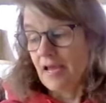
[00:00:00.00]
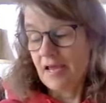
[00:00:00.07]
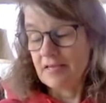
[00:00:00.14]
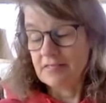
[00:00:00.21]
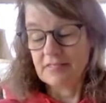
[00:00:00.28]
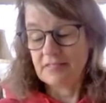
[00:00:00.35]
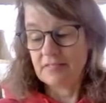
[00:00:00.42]

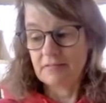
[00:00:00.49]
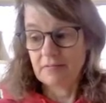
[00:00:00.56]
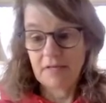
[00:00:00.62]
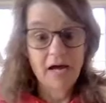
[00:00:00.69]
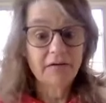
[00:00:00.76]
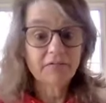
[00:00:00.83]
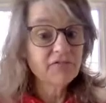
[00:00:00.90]
has
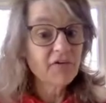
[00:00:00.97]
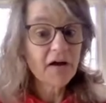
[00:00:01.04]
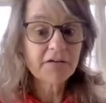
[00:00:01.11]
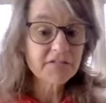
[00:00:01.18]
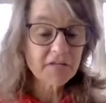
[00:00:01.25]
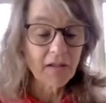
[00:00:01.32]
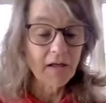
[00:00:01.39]
gotten
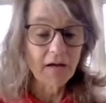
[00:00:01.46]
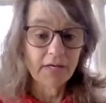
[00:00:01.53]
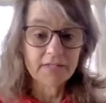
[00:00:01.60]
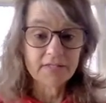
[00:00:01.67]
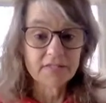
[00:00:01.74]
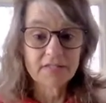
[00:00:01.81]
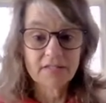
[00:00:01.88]

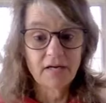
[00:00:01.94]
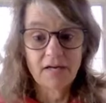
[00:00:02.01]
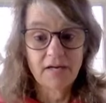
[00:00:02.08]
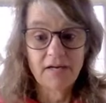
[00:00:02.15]
fossilized.